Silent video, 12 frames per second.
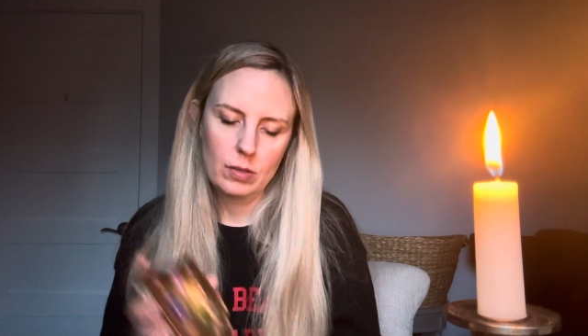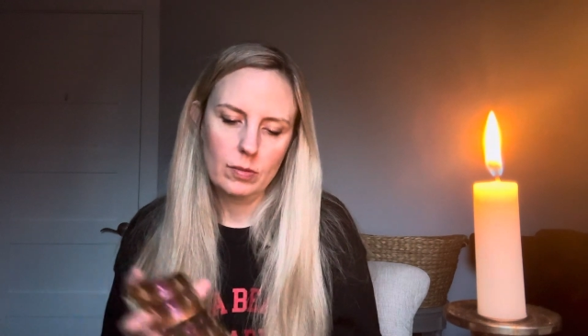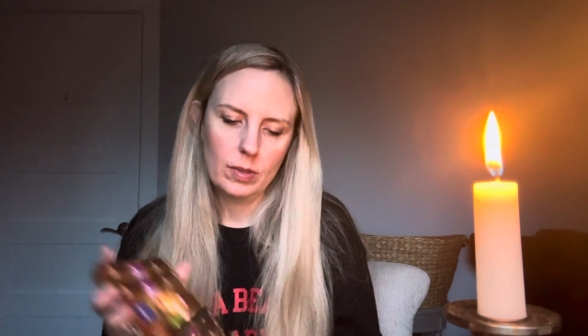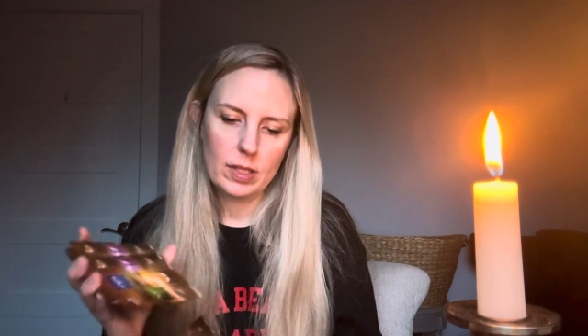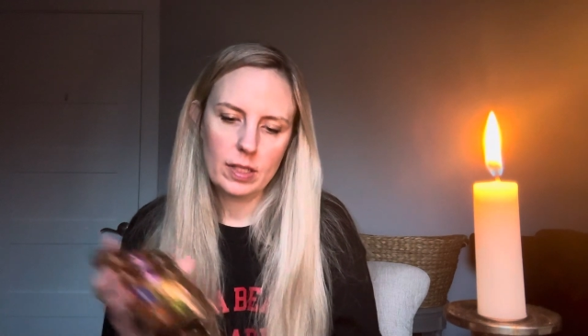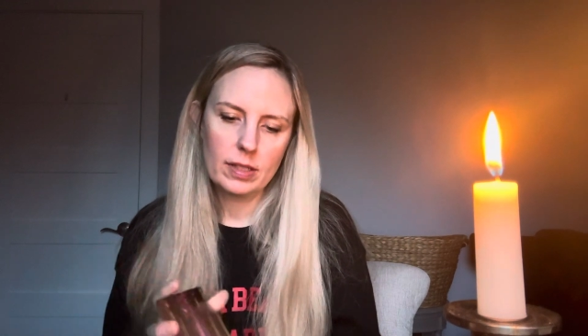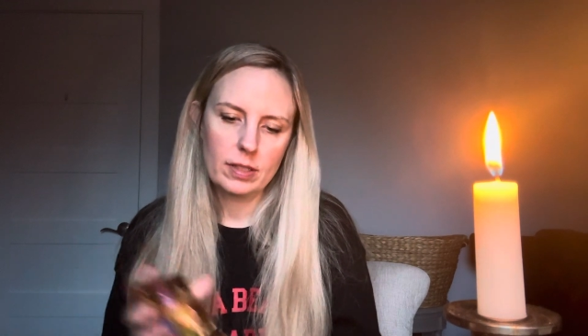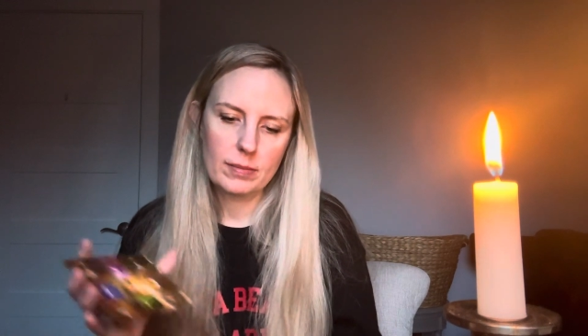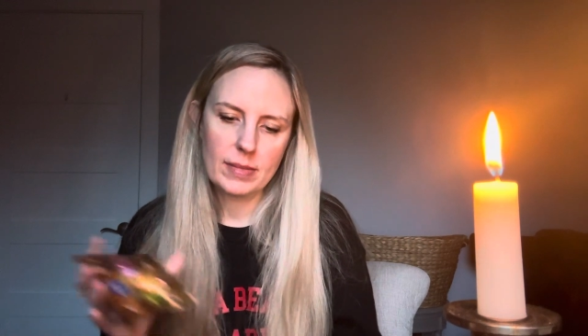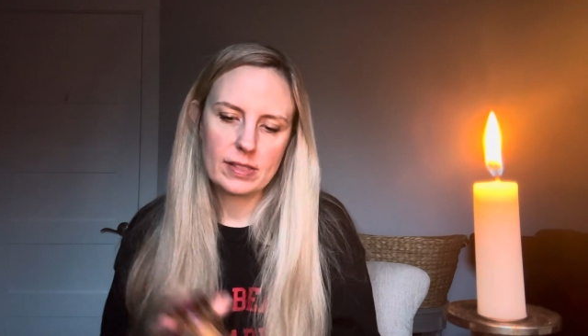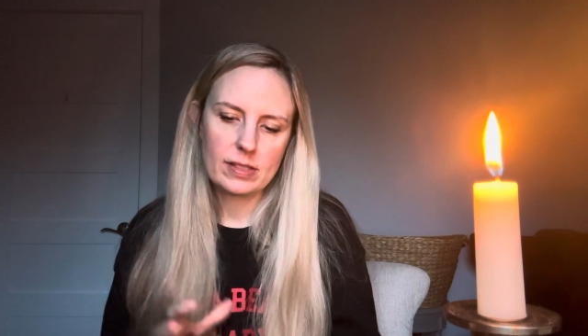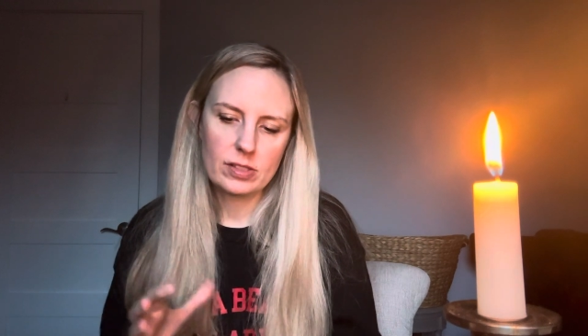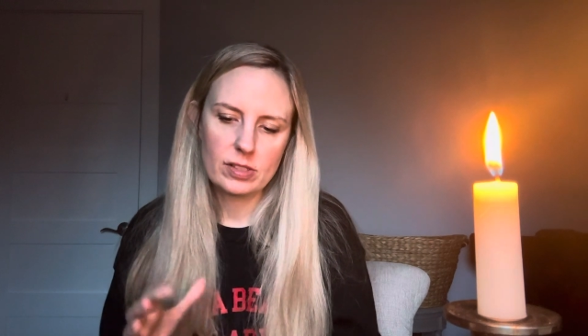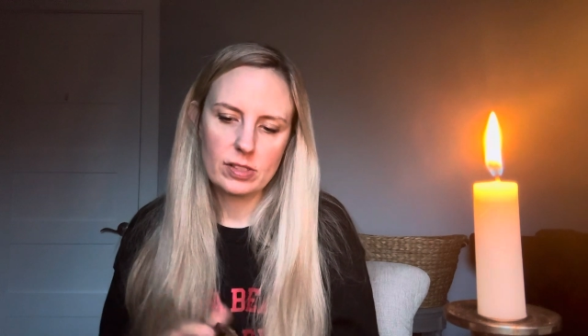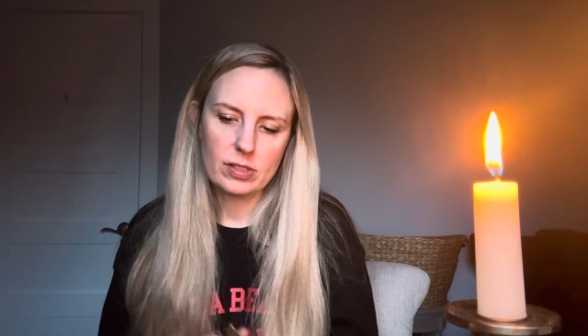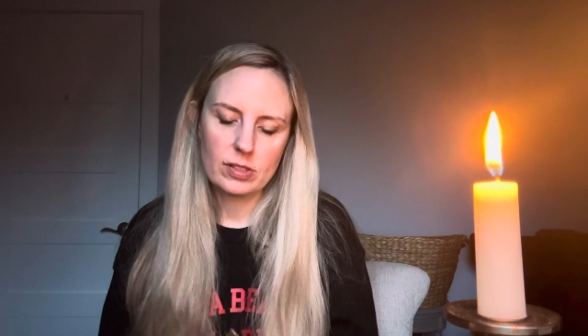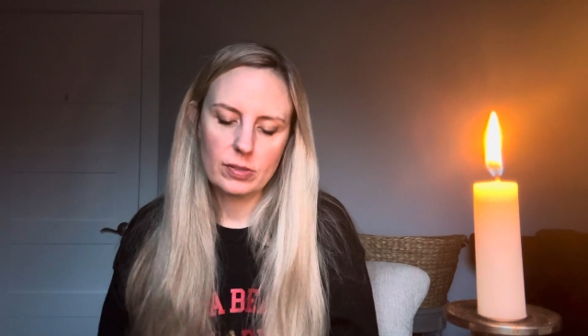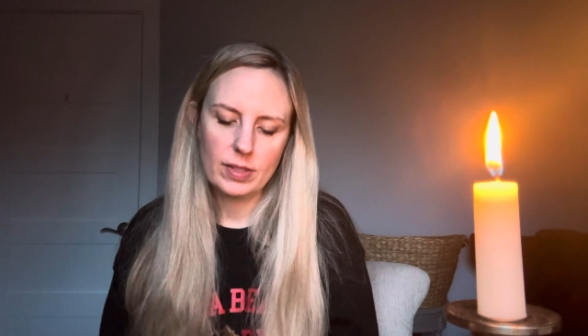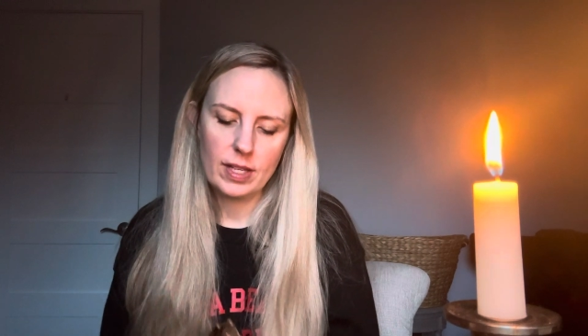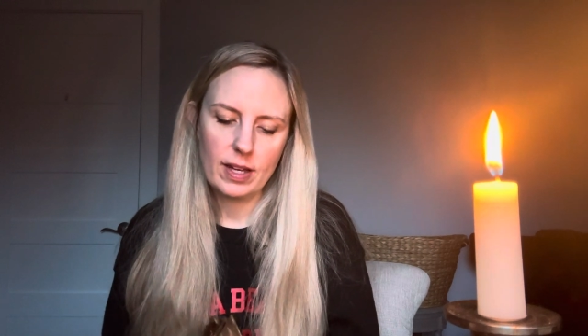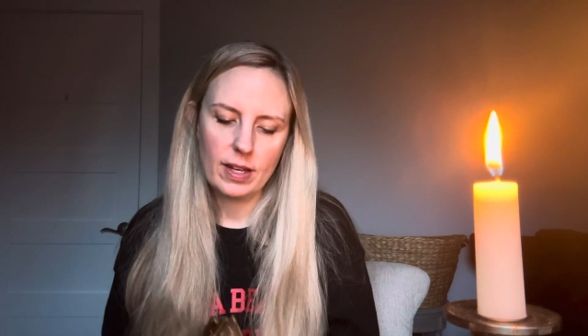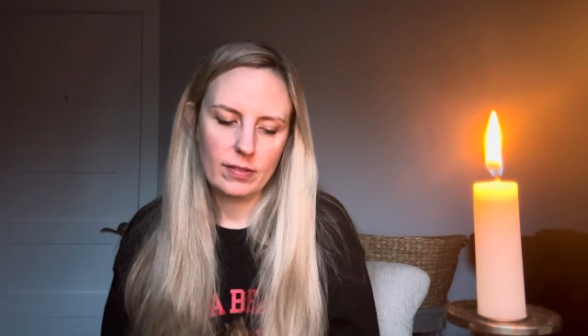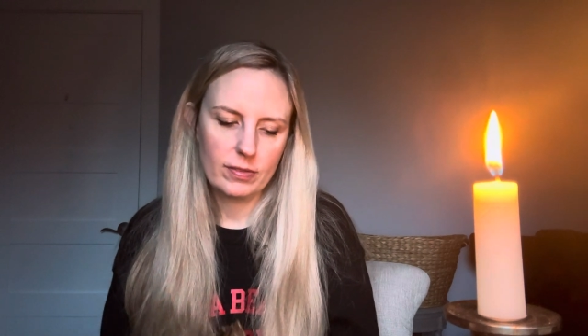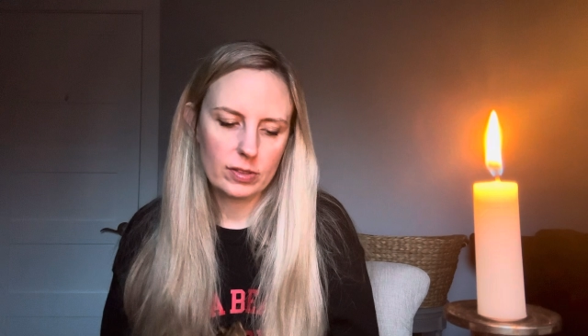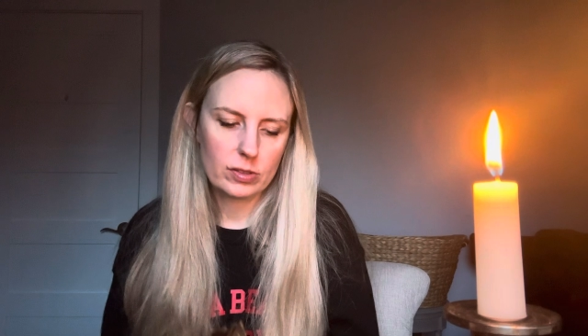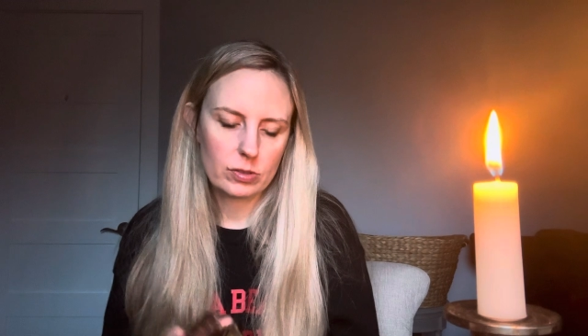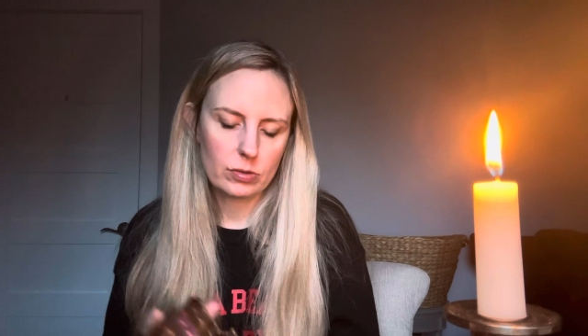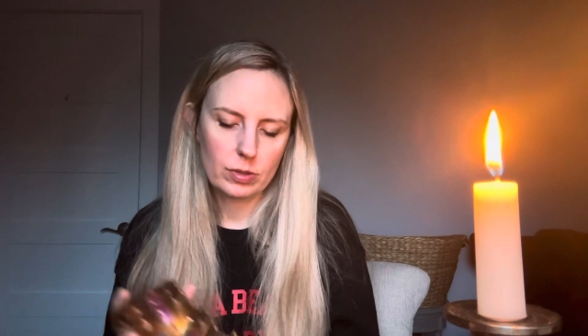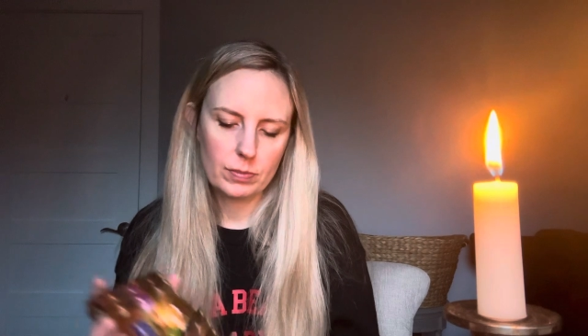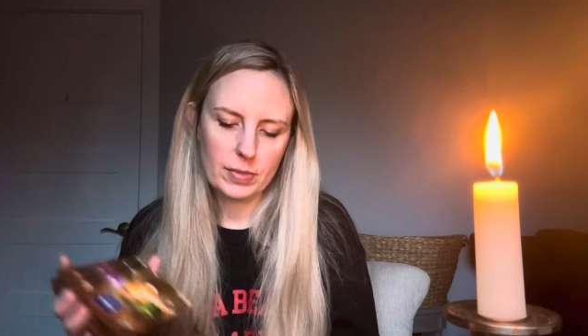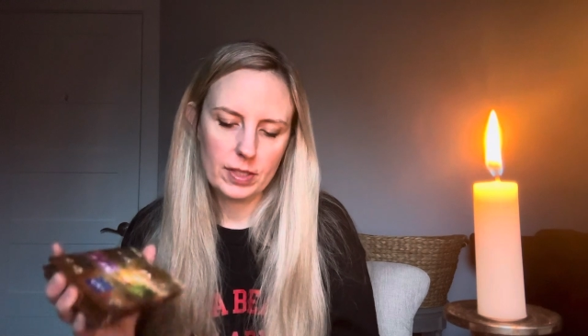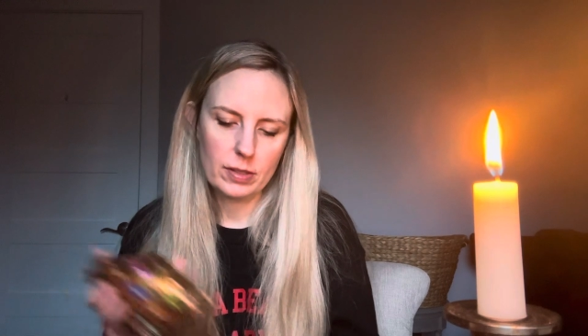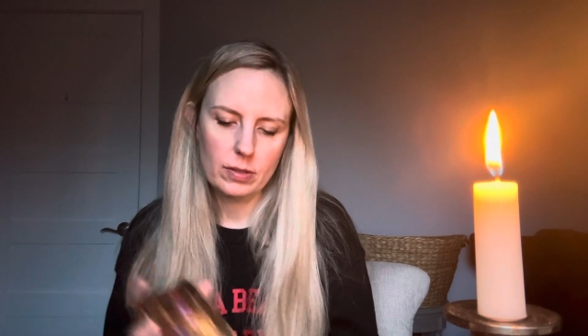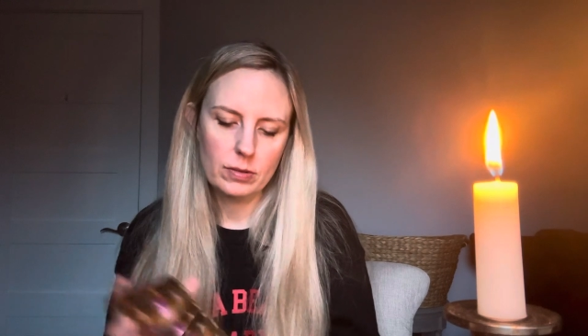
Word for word: What other messages do we have for Scorpio?